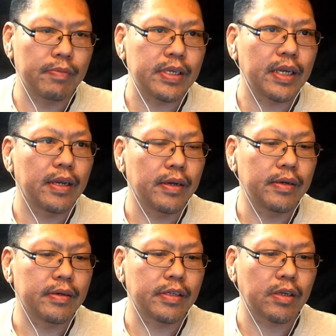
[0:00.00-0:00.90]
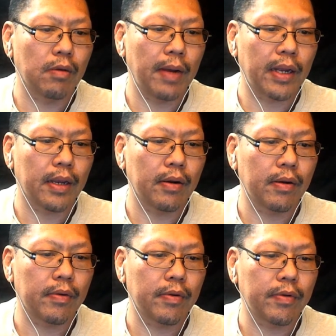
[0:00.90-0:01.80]
me see. Let's go back here.
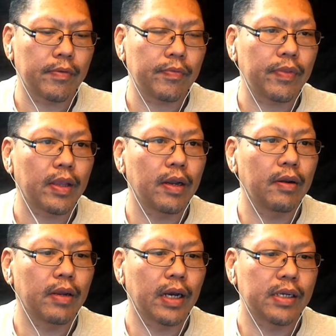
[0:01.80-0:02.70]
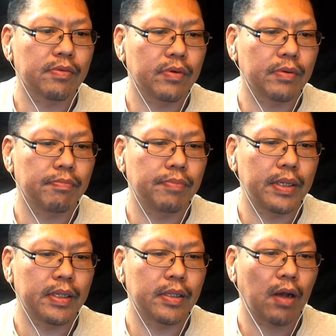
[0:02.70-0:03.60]
I know you guys were
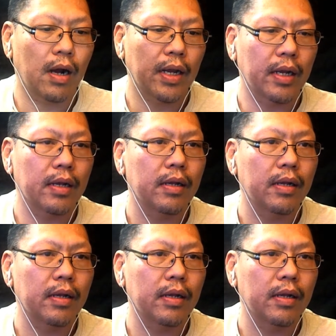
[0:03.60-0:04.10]
been talking.